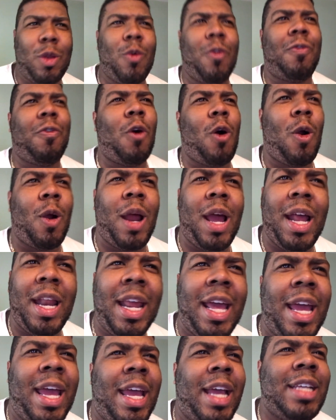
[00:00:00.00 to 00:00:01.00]
through four
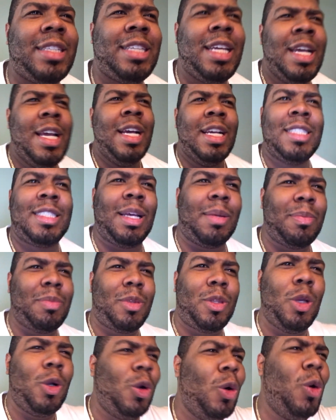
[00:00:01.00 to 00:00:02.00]
innings.
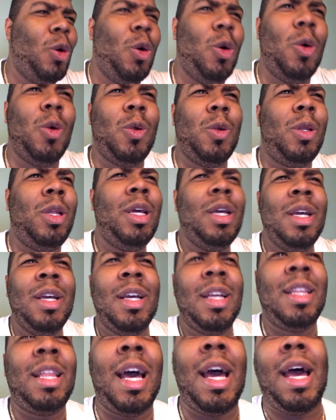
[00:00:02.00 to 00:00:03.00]
Some dude
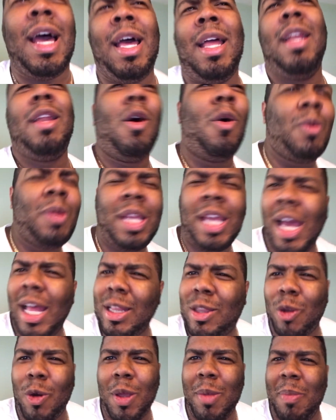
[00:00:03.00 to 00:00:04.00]
that only
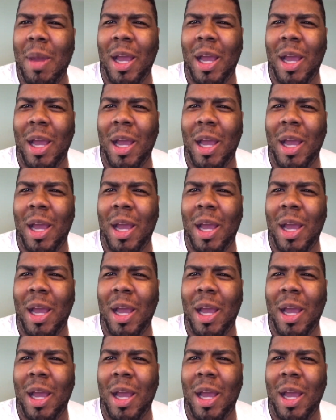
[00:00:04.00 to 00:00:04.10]
had three